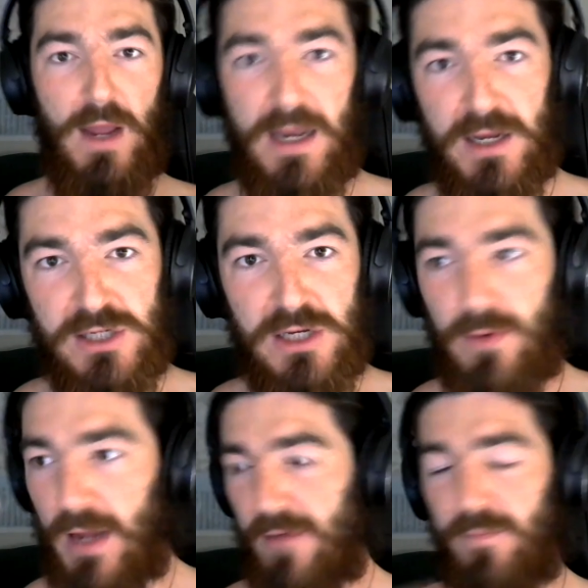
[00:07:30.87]
energy,
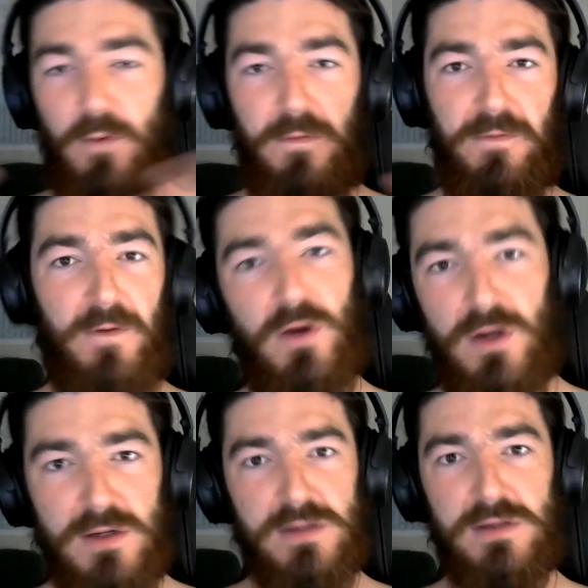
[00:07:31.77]
we have more
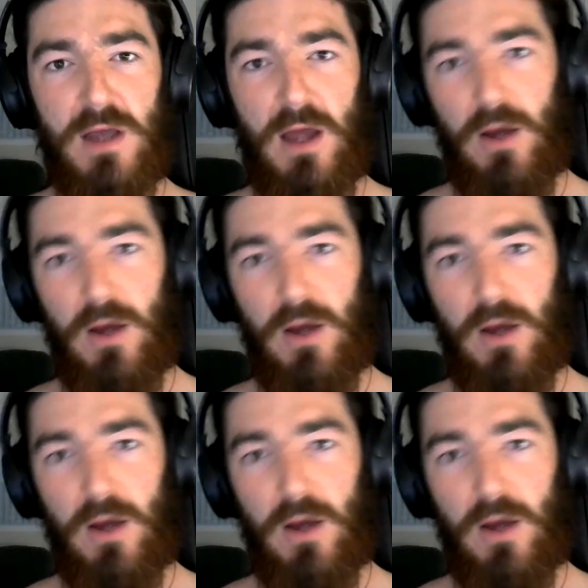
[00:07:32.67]
focus,